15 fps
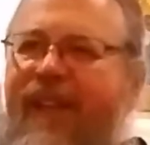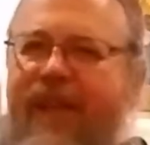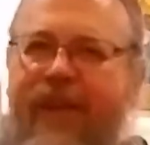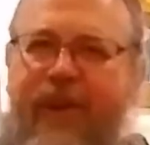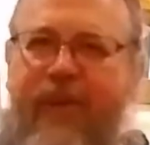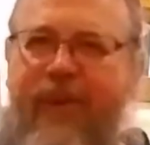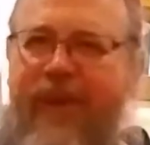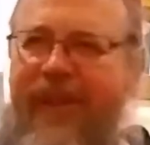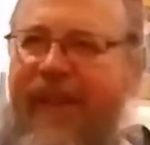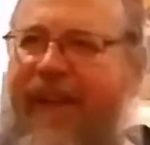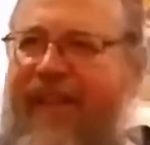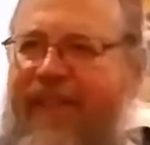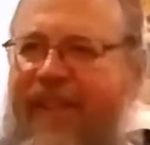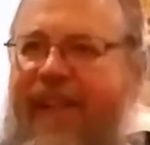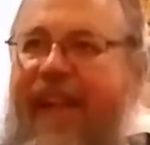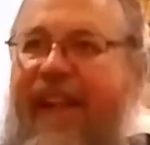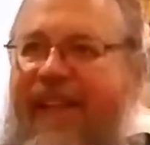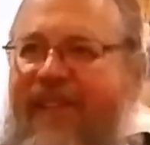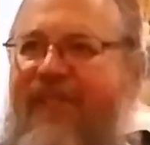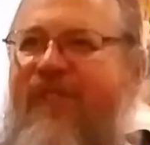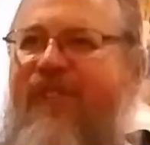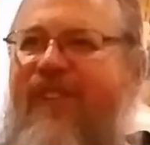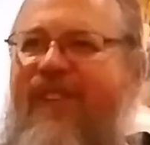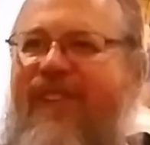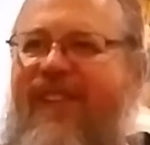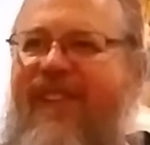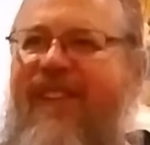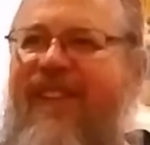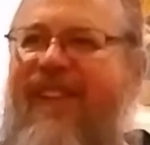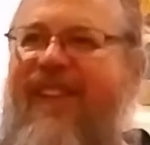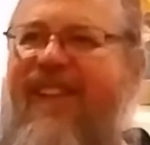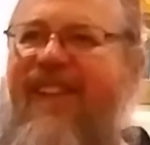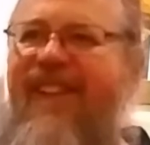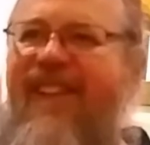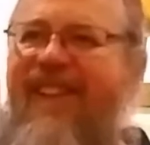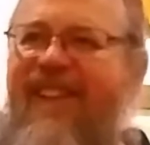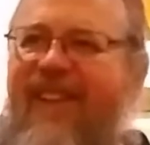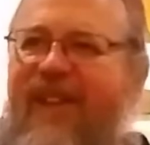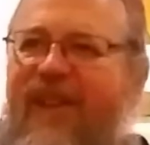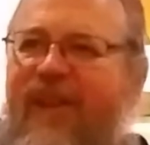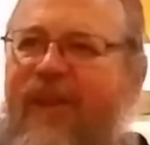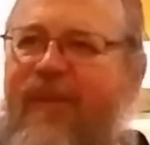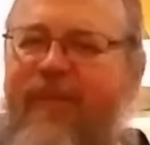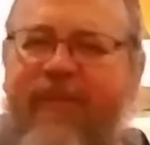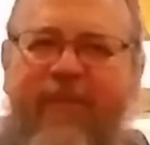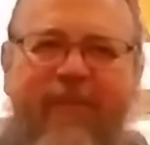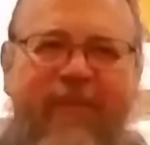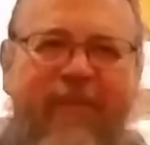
literally at the gates. Um,